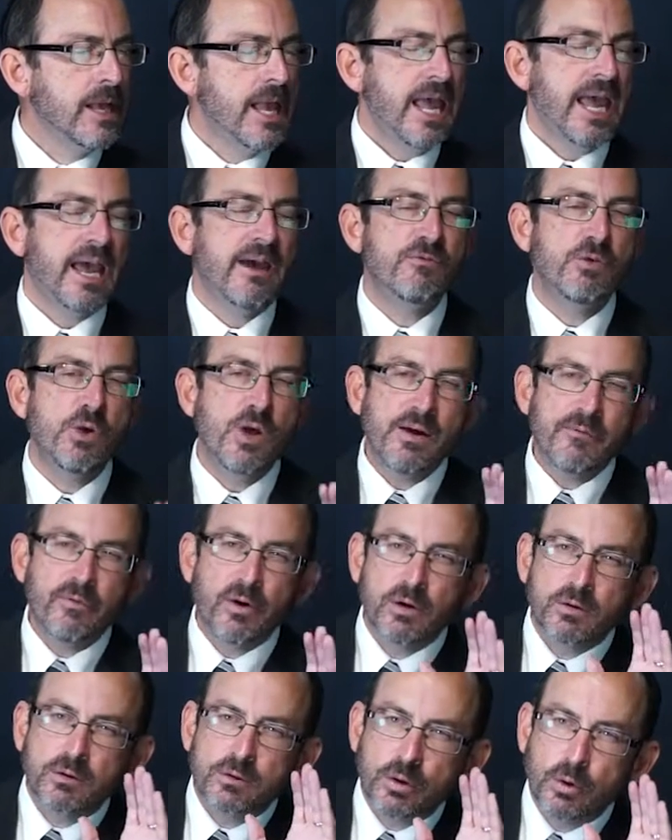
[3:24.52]
Have you
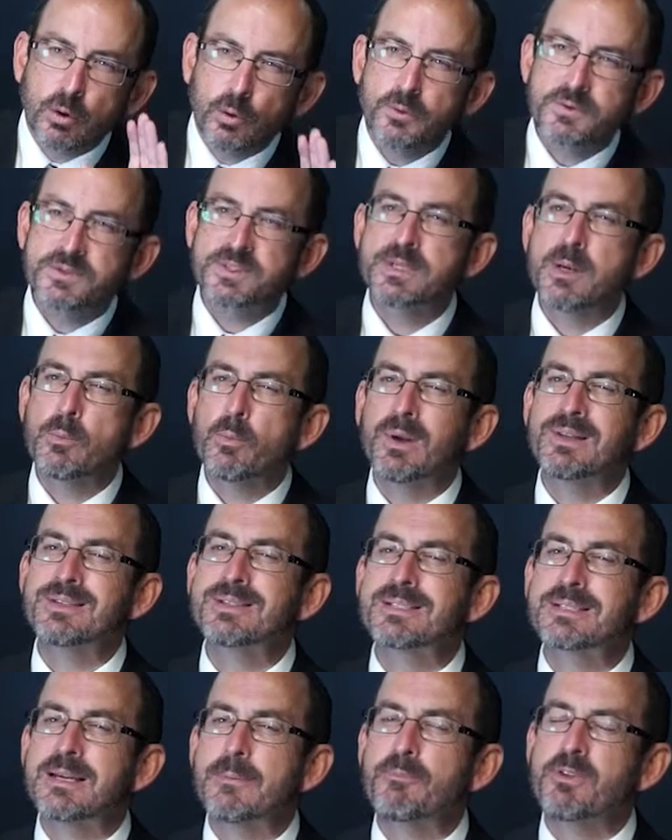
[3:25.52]
ever told someone
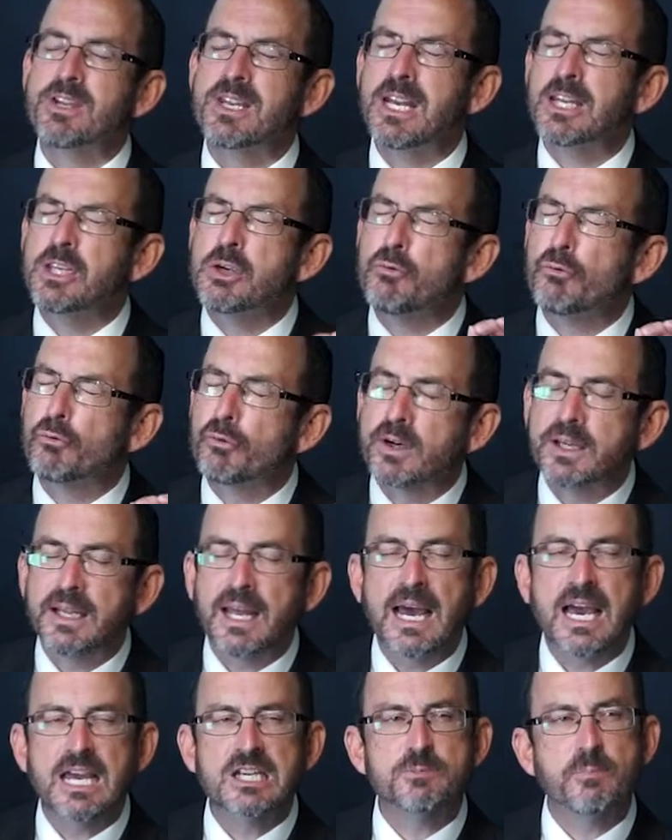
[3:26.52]
something and you
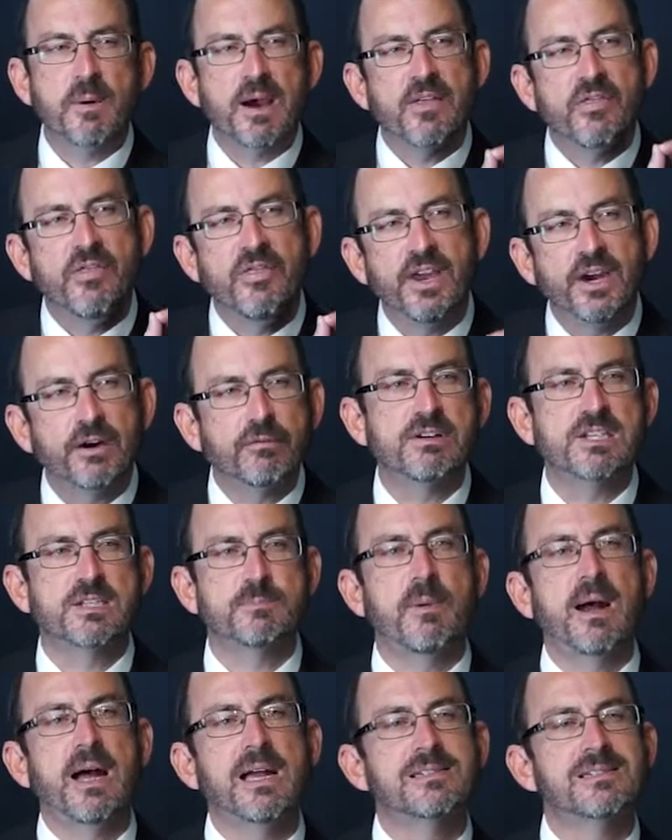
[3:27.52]
realize by their
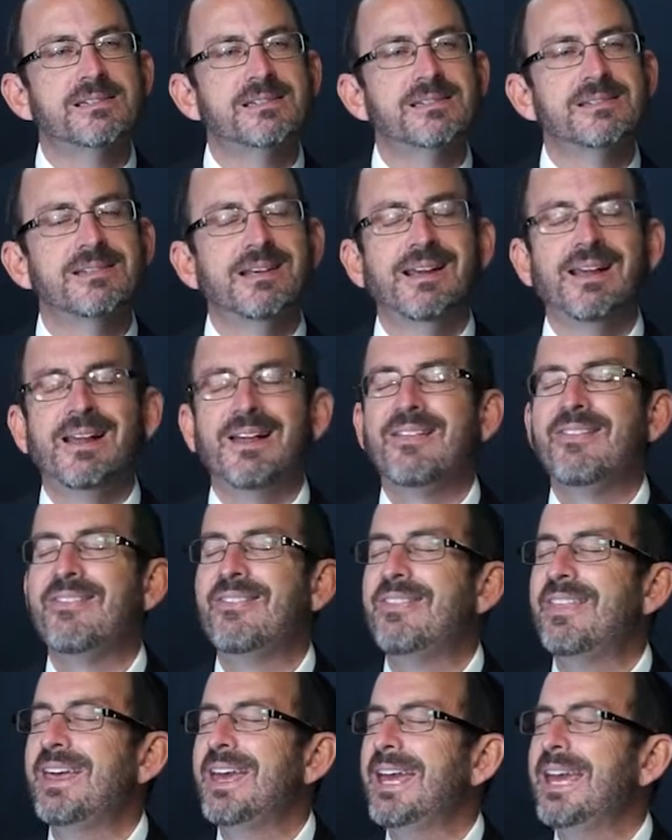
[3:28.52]
response
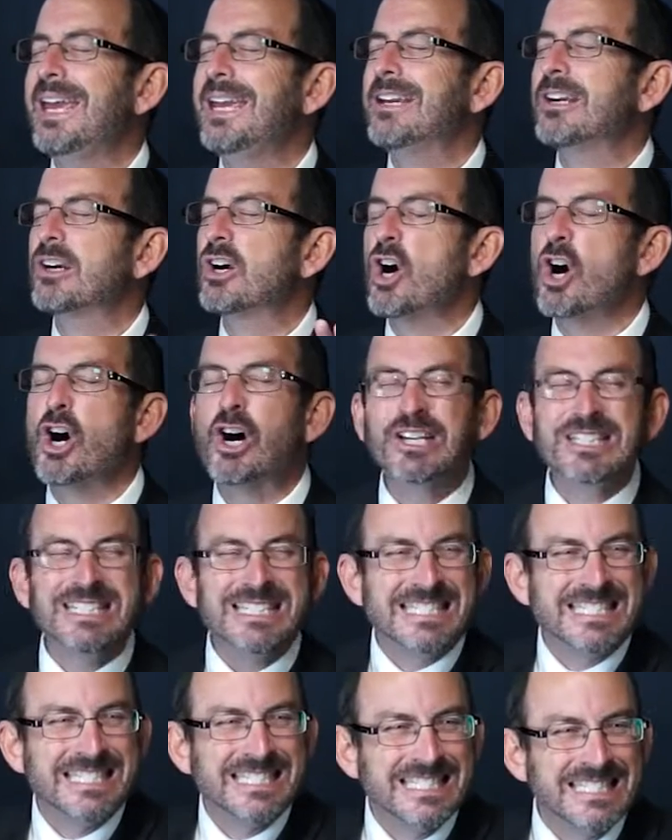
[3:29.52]
they caught
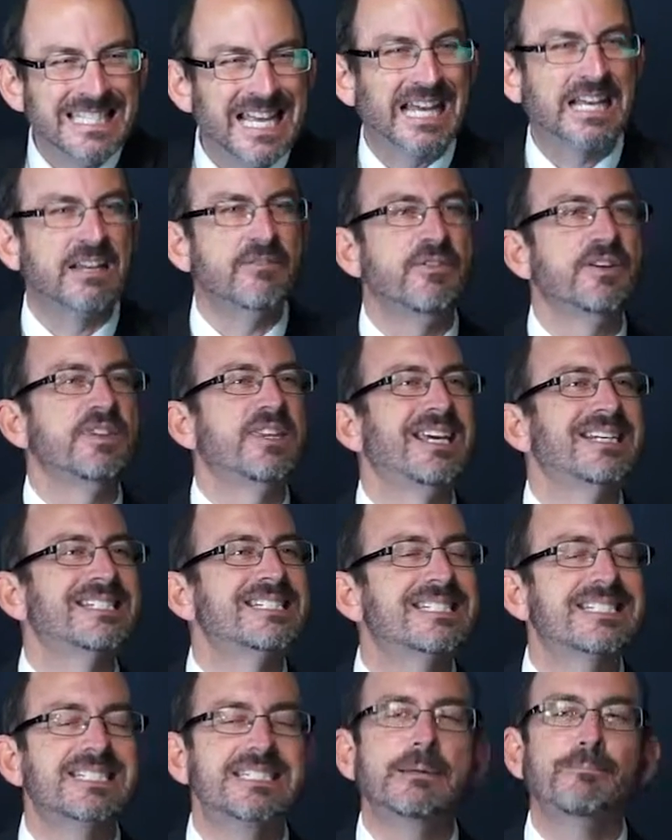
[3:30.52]
none of it? They
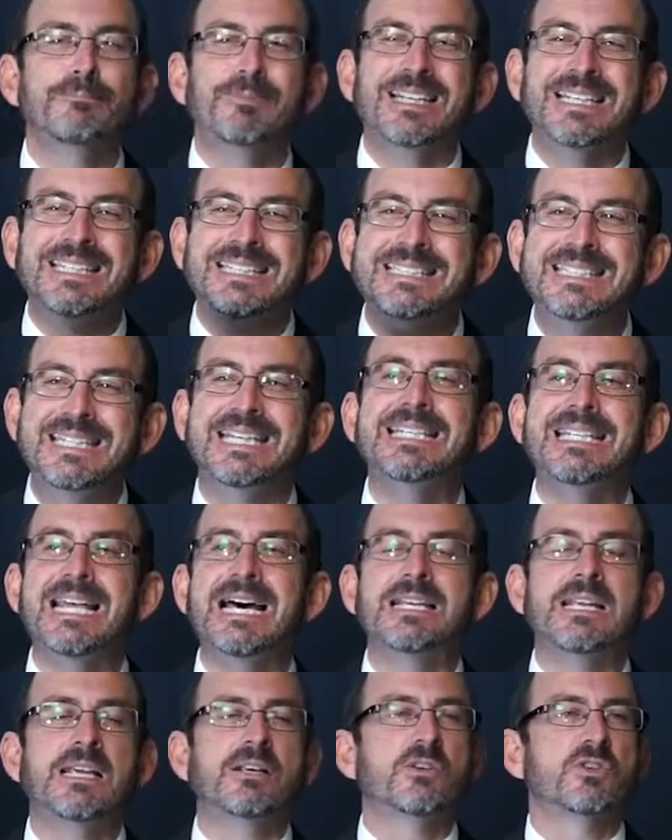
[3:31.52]
simply did
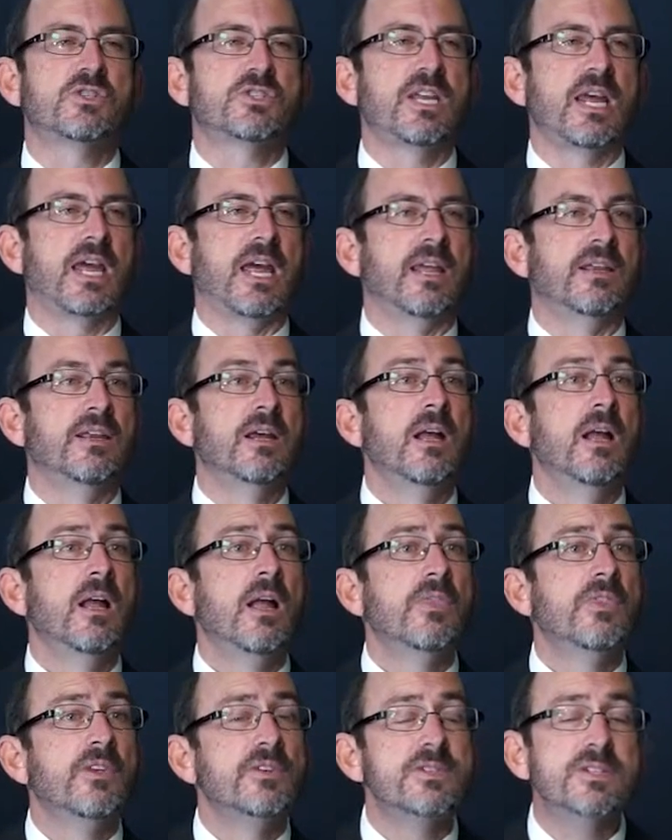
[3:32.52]
not understand
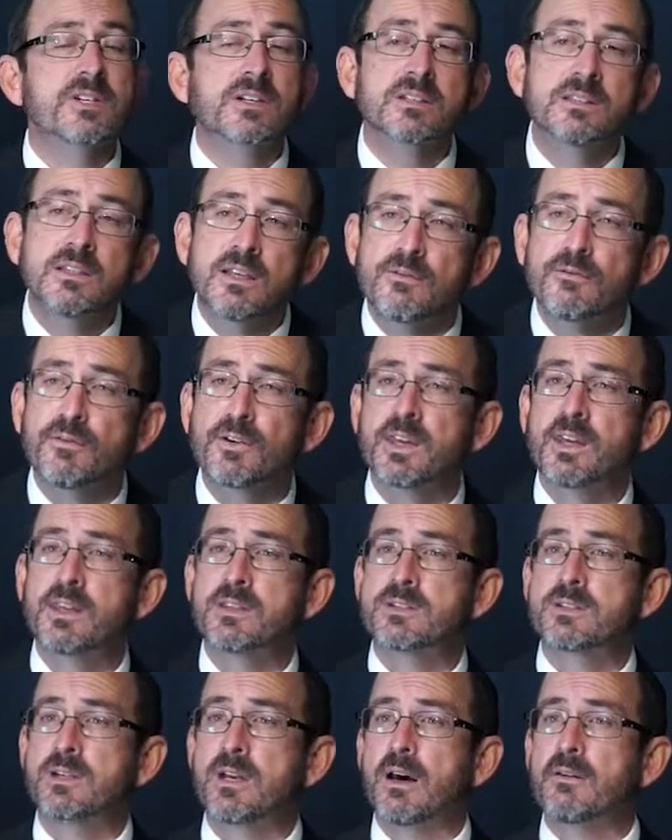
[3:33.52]
the
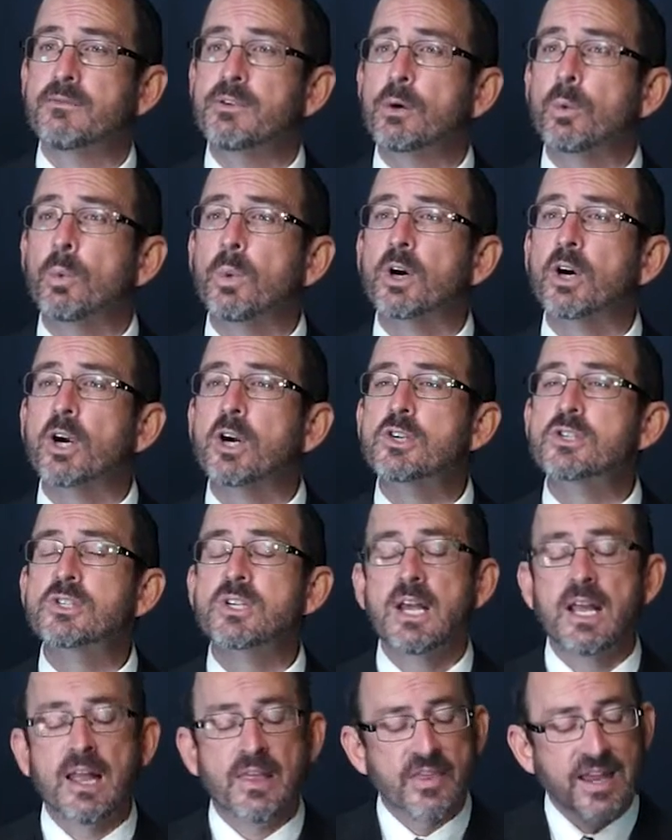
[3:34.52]
significance of your words.
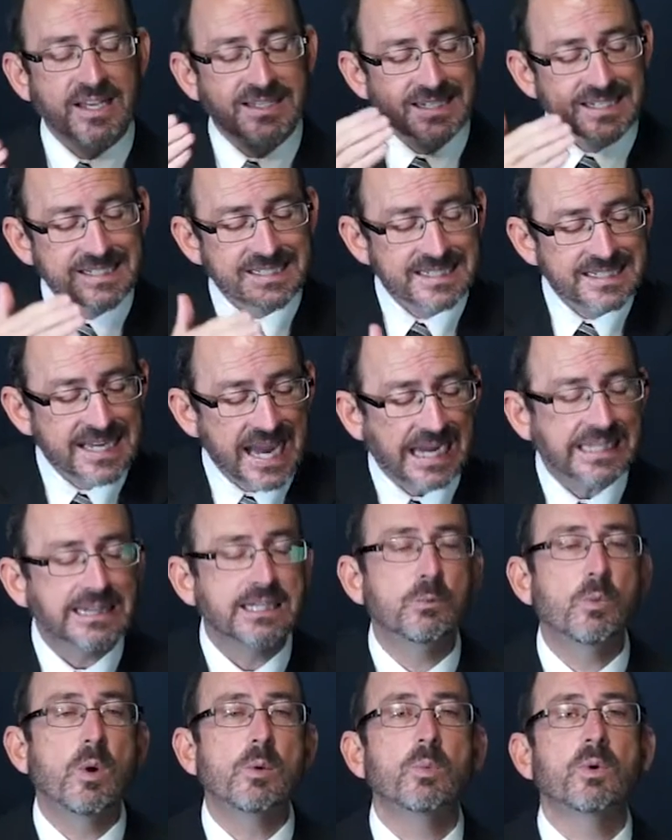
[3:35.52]
That's
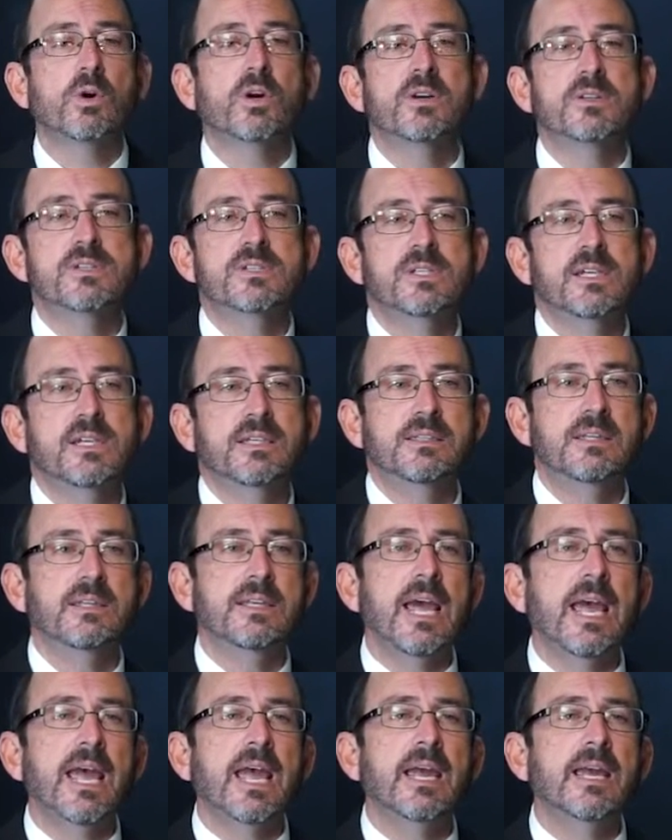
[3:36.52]
exactly what we're going to see
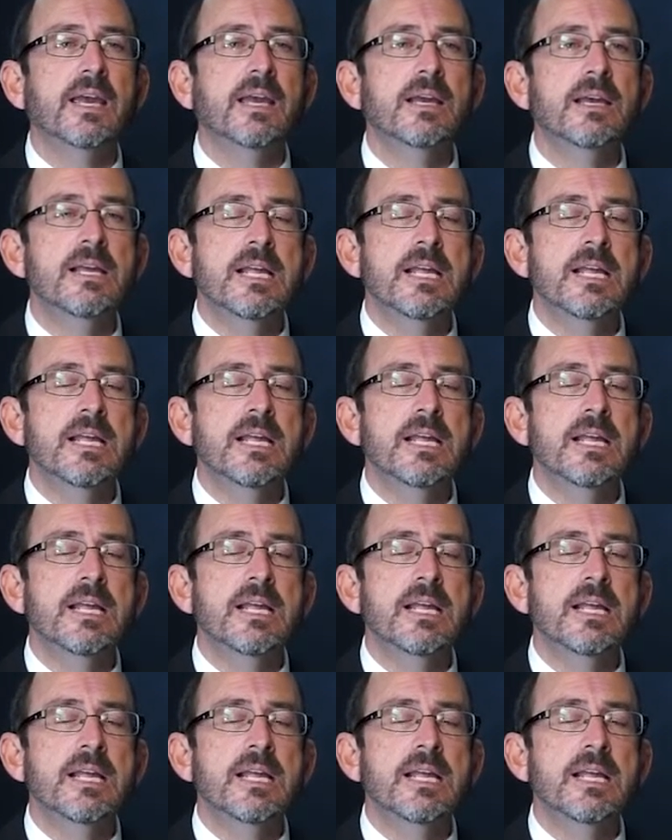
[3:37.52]
today